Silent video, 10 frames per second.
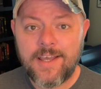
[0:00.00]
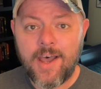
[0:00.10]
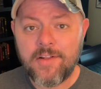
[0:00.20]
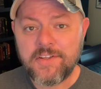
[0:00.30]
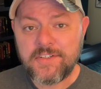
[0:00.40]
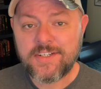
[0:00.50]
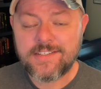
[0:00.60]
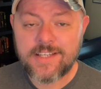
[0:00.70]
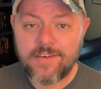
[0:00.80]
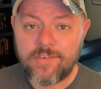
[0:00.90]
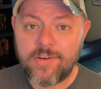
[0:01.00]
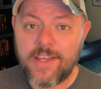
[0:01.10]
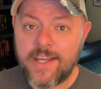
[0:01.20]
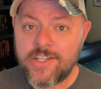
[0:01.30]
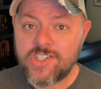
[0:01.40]
only to discover
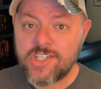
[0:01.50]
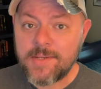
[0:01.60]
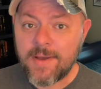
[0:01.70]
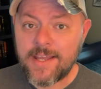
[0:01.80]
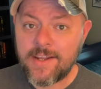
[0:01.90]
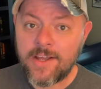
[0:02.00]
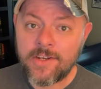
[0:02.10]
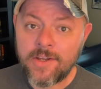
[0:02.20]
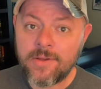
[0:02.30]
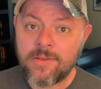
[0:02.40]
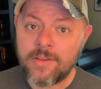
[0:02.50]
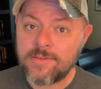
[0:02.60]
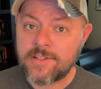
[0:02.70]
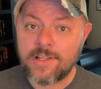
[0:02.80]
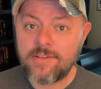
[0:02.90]
that she might not know those
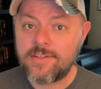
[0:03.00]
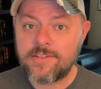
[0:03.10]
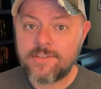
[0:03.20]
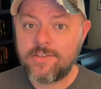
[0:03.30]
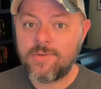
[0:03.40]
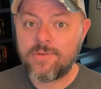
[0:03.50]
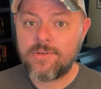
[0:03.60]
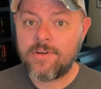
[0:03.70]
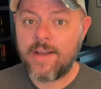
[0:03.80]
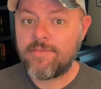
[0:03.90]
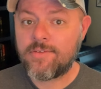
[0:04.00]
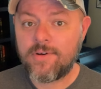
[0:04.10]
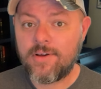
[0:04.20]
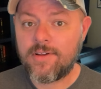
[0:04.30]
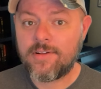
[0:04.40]
closest to her after
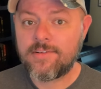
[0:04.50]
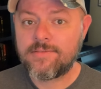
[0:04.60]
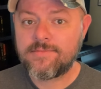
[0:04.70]
all.